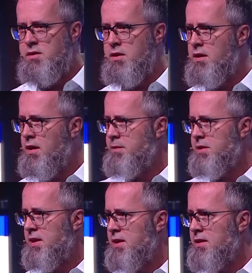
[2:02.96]
saw an
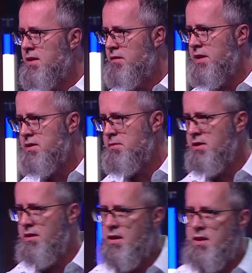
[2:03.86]
uptick in the
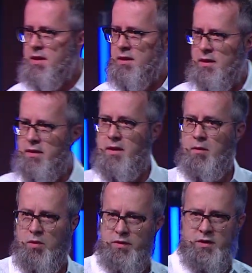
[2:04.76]
investment, in the
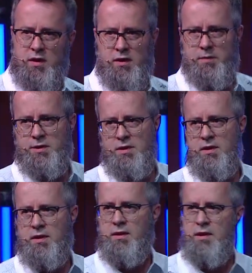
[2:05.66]
number of startups,
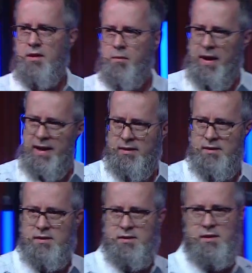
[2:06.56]
in the
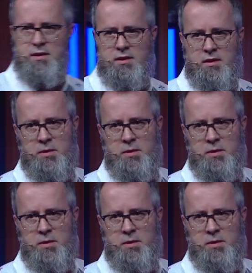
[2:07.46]
patents, in the